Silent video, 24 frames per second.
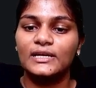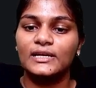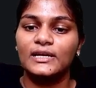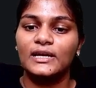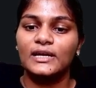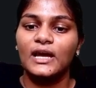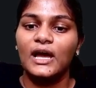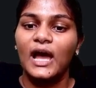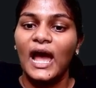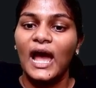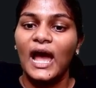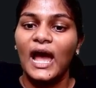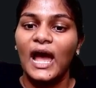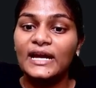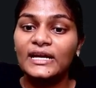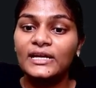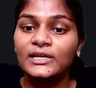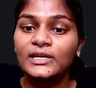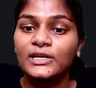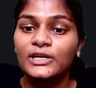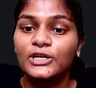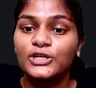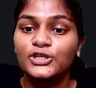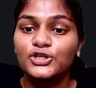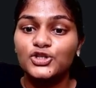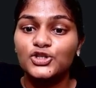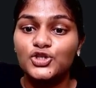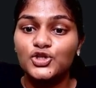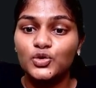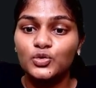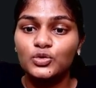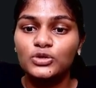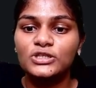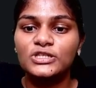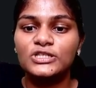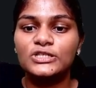And Joule's
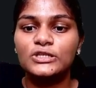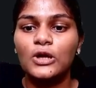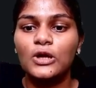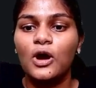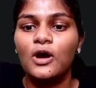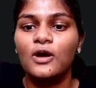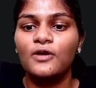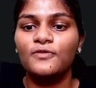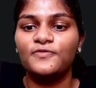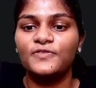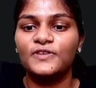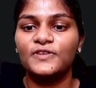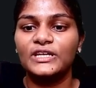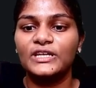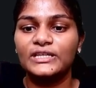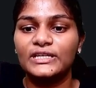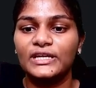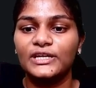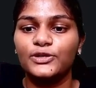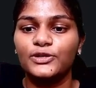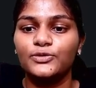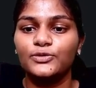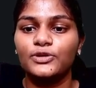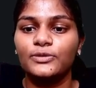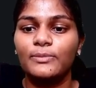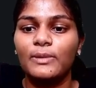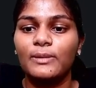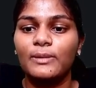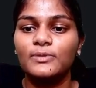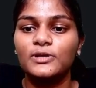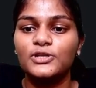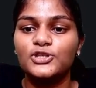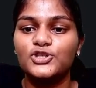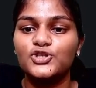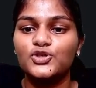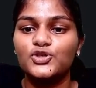law of heating. You remember
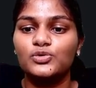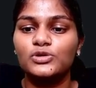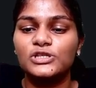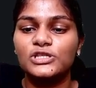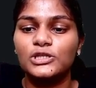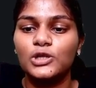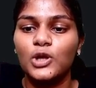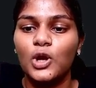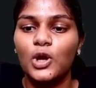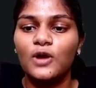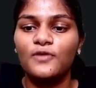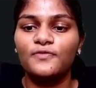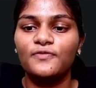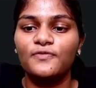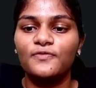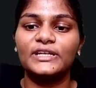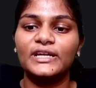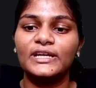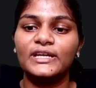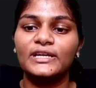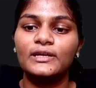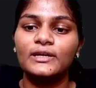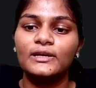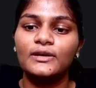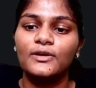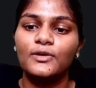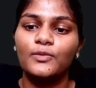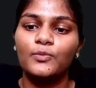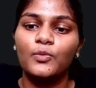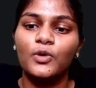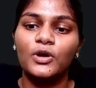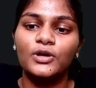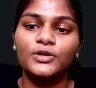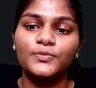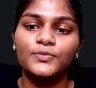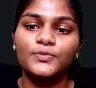Joule's law of heating? What
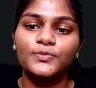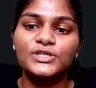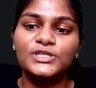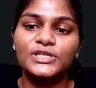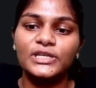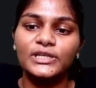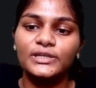was it?